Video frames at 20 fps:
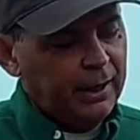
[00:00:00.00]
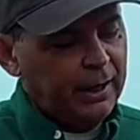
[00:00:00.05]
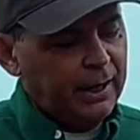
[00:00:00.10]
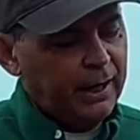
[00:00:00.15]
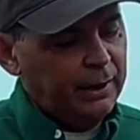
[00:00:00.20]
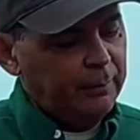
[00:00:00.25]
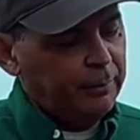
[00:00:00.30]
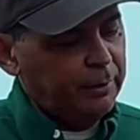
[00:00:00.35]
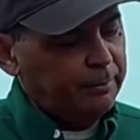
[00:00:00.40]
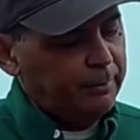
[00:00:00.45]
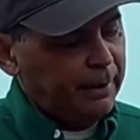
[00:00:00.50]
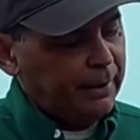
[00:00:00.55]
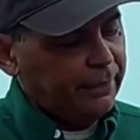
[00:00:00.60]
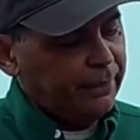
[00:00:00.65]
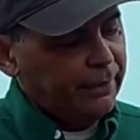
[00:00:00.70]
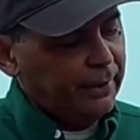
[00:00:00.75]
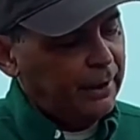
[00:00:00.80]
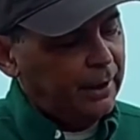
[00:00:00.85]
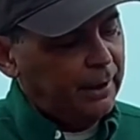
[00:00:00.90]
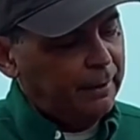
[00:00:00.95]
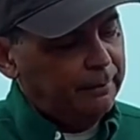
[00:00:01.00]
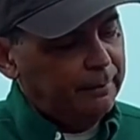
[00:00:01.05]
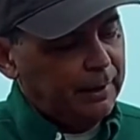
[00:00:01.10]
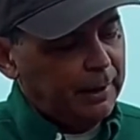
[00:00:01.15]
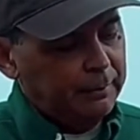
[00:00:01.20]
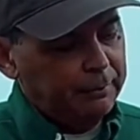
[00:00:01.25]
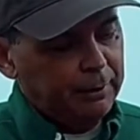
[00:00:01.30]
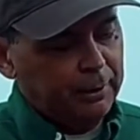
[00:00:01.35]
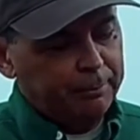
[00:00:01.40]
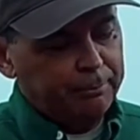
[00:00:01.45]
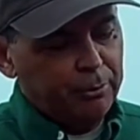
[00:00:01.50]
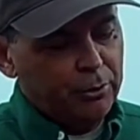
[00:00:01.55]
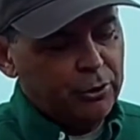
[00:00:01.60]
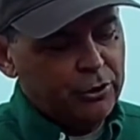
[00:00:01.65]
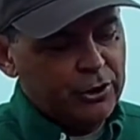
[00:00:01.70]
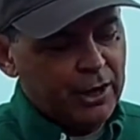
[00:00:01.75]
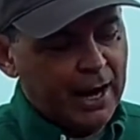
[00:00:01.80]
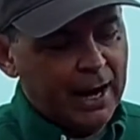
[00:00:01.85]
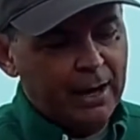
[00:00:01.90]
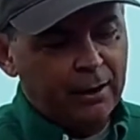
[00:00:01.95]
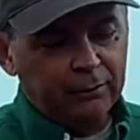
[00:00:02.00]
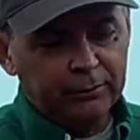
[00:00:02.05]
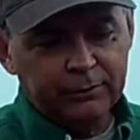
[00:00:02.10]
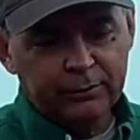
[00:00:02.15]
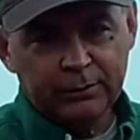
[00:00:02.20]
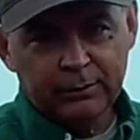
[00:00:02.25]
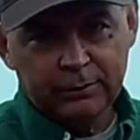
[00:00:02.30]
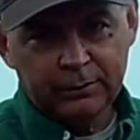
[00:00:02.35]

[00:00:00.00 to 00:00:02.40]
and with my thumb I'm going to push out